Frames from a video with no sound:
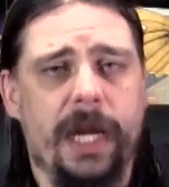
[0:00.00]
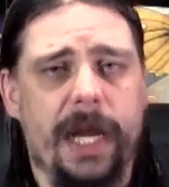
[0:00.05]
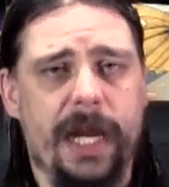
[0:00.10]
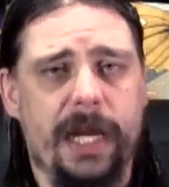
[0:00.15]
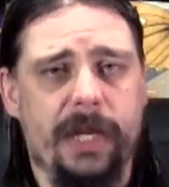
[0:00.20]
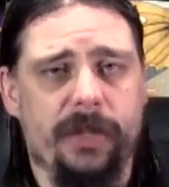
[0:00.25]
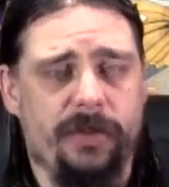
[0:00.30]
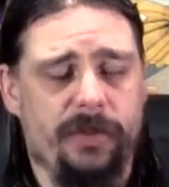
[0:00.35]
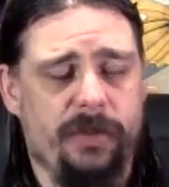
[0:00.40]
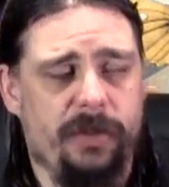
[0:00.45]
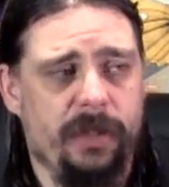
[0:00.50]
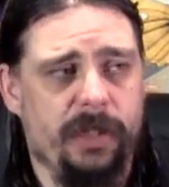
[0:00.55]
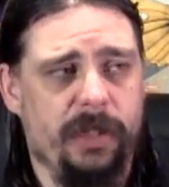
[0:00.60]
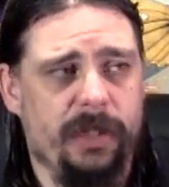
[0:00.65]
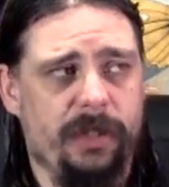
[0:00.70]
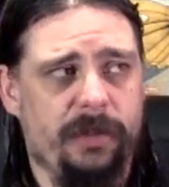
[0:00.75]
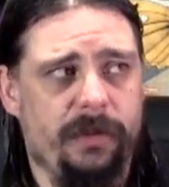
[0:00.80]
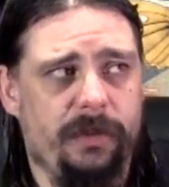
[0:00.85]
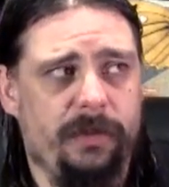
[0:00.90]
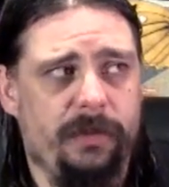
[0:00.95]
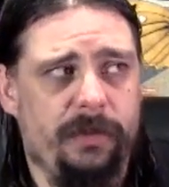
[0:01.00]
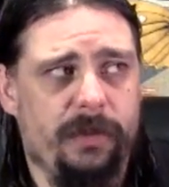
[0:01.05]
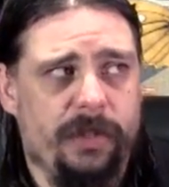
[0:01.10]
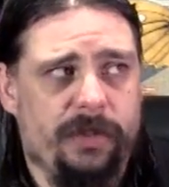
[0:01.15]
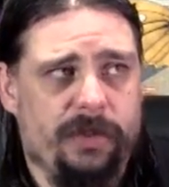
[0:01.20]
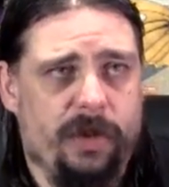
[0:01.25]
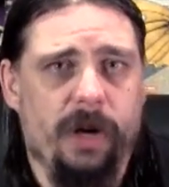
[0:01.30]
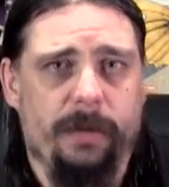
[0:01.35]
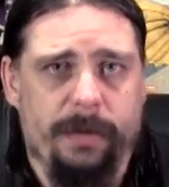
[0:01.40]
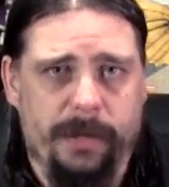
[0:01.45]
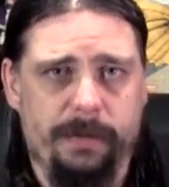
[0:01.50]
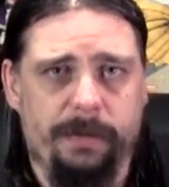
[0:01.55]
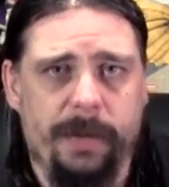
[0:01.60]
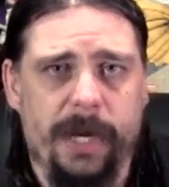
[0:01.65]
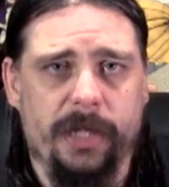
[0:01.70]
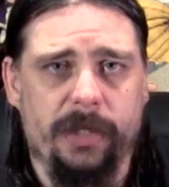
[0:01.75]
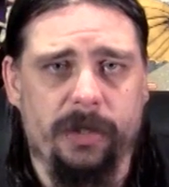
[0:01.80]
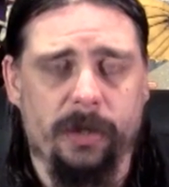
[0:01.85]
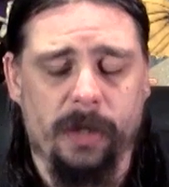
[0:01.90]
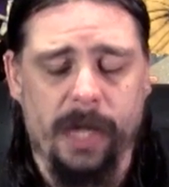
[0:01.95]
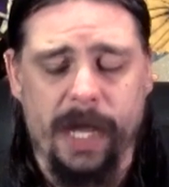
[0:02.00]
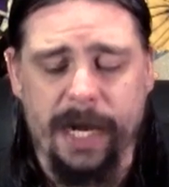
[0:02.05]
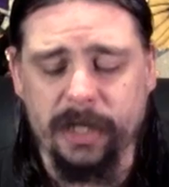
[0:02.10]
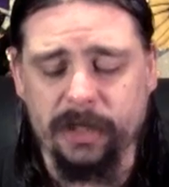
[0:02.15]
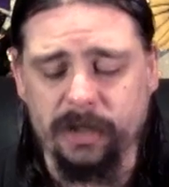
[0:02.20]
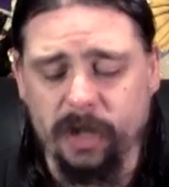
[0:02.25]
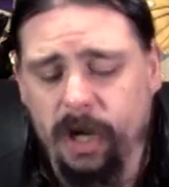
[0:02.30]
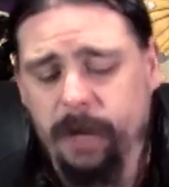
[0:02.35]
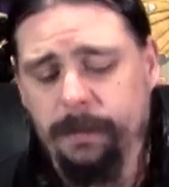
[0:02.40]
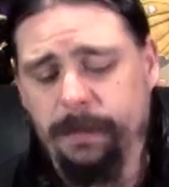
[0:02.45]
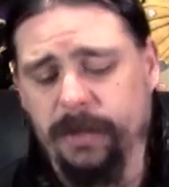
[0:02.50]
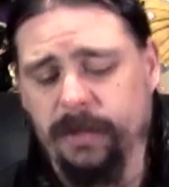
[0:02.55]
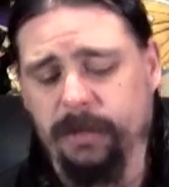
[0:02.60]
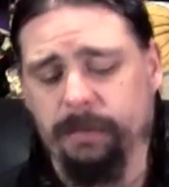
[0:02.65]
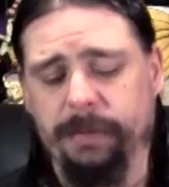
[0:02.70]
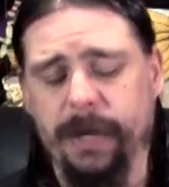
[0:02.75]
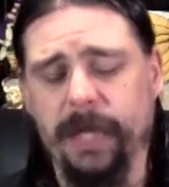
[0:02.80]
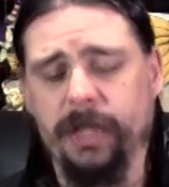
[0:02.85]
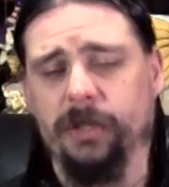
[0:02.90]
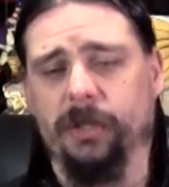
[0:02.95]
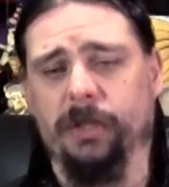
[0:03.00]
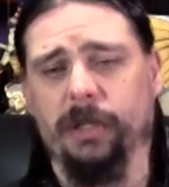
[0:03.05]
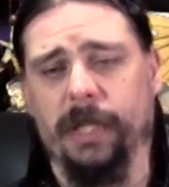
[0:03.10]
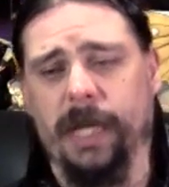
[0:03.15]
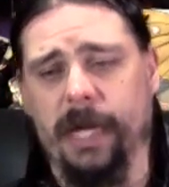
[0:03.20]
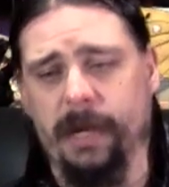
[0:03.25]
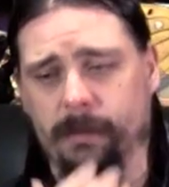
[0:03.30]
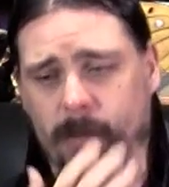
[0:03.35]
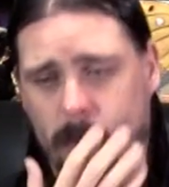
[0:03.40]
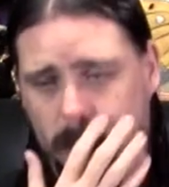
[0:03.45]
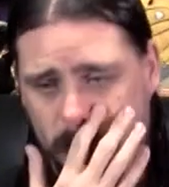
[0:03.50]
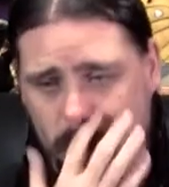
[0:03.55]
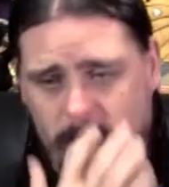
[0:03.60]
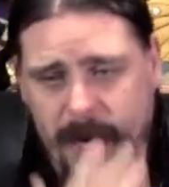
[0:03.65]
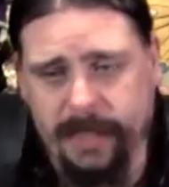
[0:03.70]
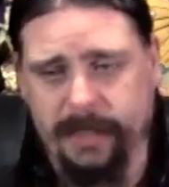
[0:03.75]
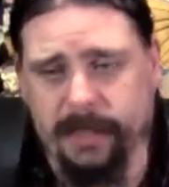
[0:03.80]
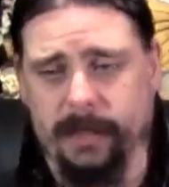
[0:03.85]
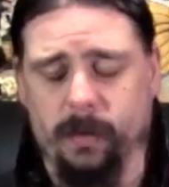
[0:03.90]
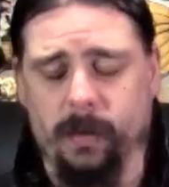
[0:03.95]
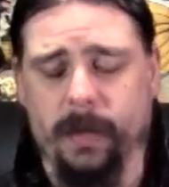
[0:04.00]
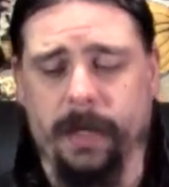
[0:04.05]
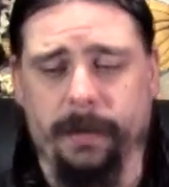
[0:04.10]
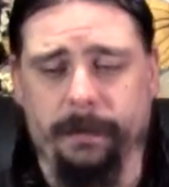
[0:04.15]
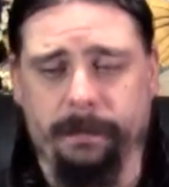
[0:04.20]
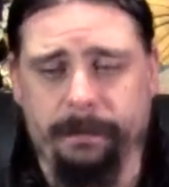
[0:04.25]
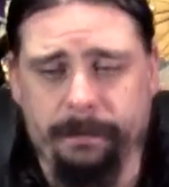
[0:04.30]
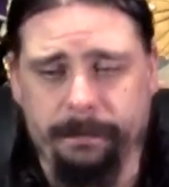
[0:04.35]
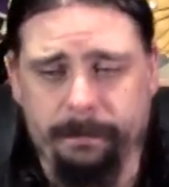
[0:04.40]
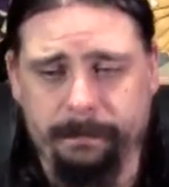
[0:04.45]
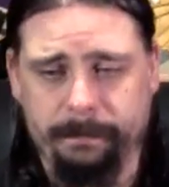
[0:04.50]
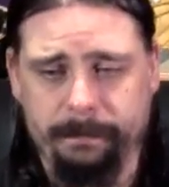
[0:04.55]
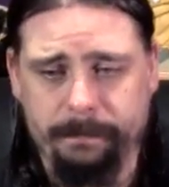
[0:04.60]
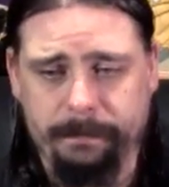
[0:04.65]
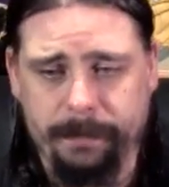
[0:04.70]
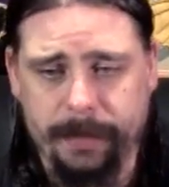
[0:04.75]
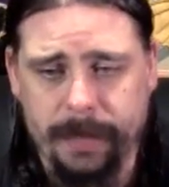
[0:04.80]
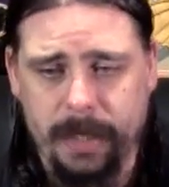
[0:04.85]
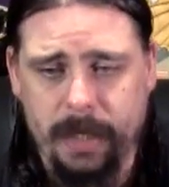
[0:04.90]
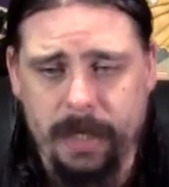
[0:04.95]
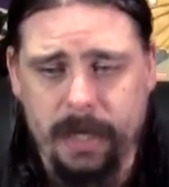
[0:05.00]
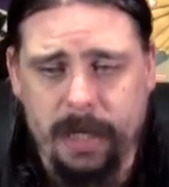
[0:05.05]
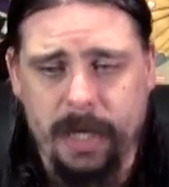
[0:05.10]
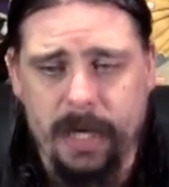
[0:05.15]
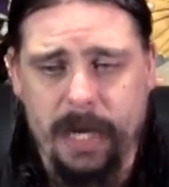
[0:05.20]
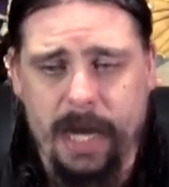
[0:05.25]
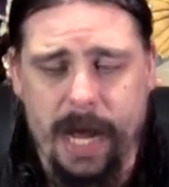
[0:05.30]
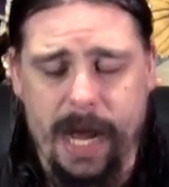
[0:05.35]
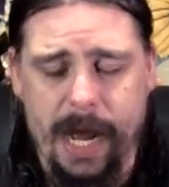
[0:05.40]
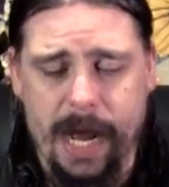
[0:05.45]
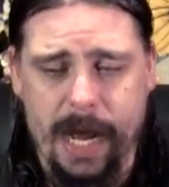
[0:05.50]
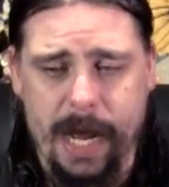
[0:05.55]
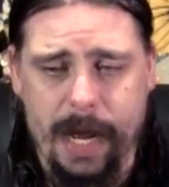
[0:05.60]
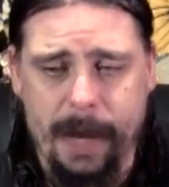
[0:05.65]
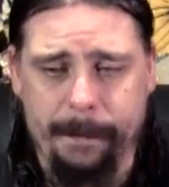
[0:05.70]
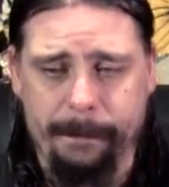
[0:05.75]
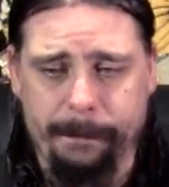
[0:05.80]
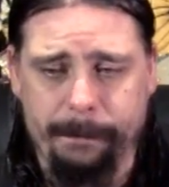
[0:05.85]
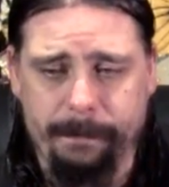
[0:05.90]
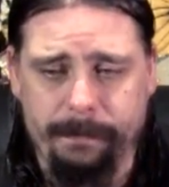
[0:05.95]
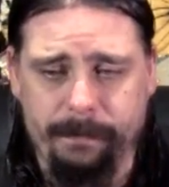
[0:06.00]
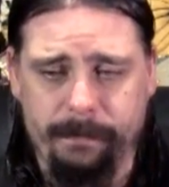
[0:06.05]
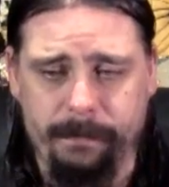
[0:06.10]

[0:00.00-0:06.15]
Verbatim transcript: is, it's gotta be special. And it's gotta be special in more ways than one. Um,